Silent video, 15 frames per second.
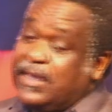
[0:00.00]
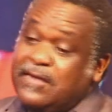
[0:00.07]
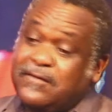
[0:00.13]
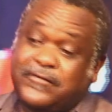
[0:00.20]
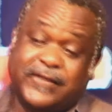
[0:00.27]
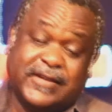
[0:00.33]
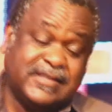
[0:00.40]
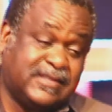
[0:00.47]

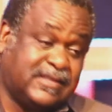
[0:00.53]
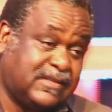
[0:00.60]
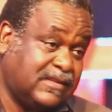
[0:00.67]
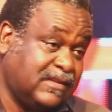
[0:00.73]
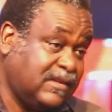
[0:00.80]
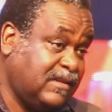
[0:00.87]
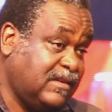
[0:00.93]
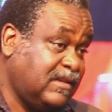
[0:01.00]
infancy
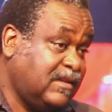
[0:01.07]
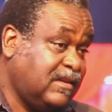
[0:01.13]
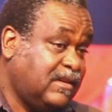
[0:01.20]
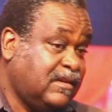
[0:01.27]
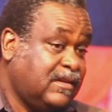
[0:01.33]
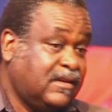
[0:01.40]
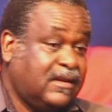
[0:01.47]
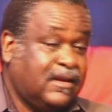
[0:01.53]

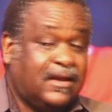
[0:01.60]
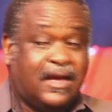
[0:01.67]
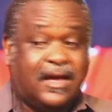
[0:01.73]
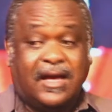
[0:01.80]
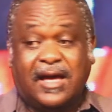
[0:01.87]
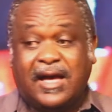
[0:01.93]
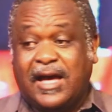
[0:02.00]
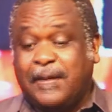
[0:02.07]

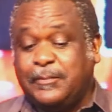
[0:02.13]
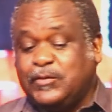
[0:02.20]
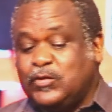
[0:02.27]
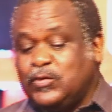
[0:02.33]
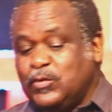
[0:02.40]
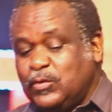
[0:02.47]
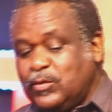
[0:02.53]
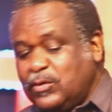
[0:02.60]
up
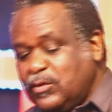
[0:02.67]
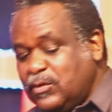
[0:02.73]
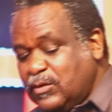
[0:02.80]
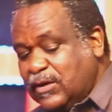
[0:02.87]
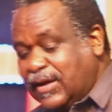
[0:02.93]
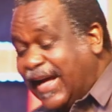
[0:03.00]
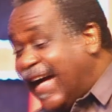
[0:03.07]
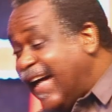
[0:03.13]
to
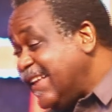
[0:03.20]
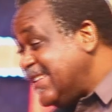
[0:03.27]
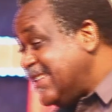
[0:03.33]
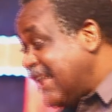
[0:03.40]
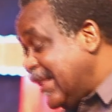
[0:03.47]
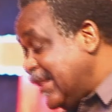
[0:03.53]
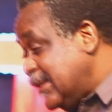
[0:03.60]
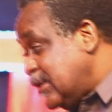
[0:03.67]

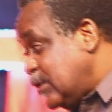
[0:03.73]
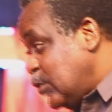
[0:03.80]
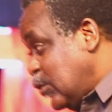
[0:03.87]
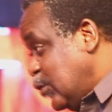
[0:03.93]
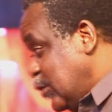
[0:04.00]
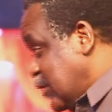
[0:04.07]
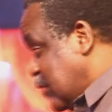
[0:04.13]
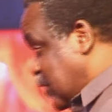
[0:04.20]

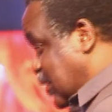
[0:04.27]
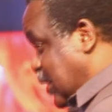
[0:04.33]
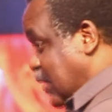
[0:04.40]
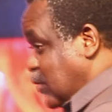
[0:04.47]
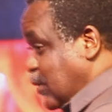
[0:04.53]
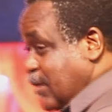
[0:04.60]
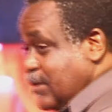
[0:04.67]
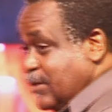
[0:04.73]
adulthood stage,
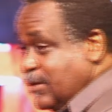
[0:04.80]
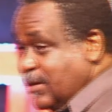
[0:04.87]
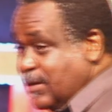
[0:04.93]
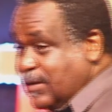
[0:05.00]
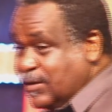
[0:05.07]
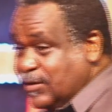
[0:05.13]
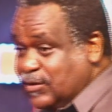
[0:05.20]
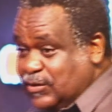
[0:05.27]
when
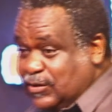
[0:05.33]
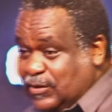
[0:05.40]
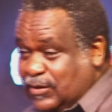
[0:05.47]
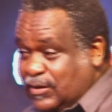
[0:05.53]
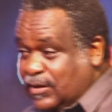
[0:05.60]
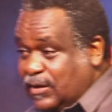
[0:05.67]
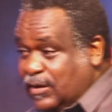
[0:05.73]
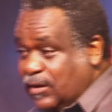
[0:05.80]
she
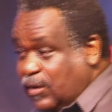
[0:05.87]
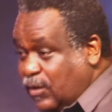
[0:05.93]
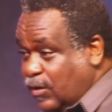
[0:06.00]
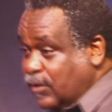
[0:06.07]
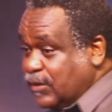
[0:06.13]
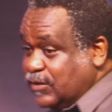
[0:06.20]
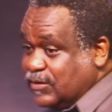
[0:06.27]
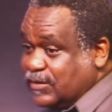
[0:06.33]
or
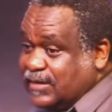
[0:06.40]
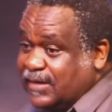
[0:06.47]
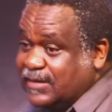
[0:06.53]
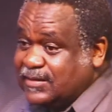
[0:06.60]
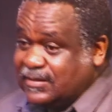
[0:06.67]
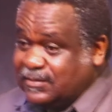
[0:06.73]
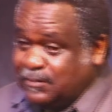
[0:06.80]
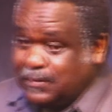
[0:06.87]
he
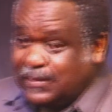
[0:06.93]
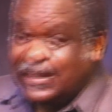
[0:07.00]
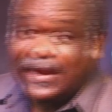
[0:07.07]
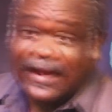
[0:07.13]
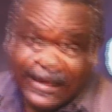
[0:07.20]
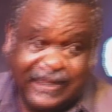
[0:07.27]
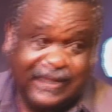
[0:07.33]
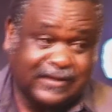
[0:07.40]
starts being an
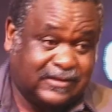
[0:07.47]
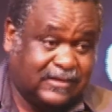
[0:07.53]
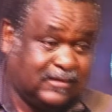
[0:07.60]
adult,